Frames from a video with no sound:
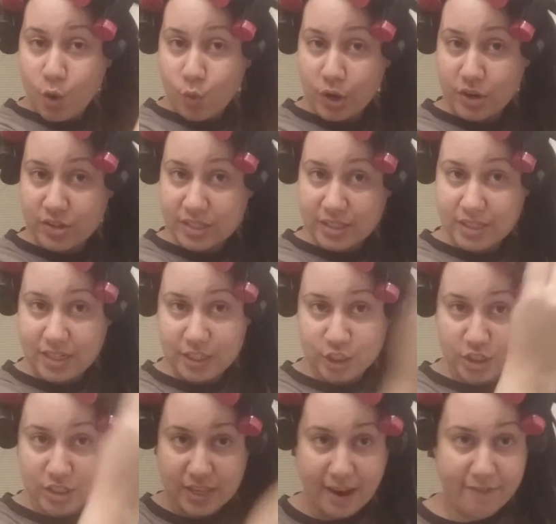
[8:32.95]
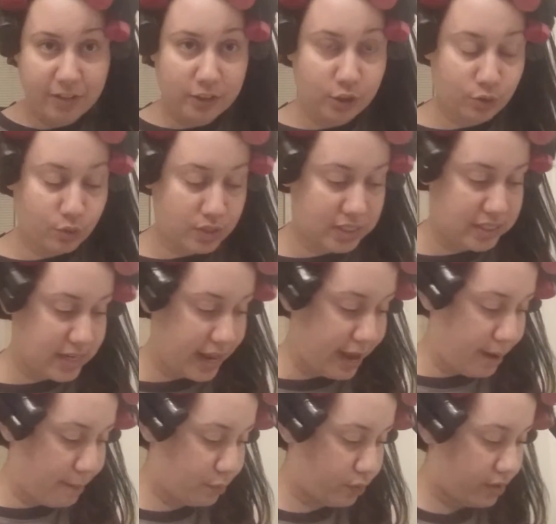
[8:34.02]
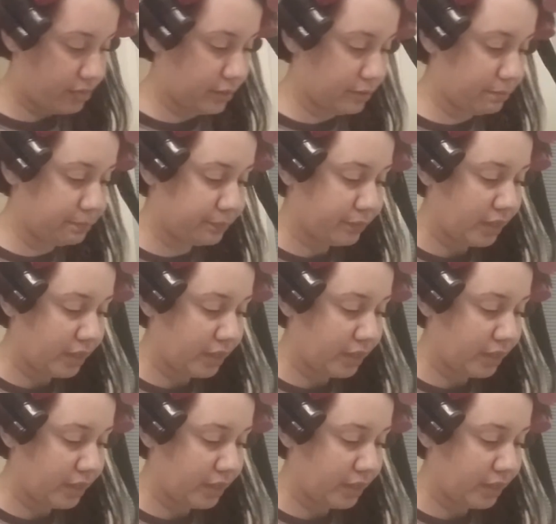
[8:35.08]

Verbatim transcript: whereas these just have a little snap on them.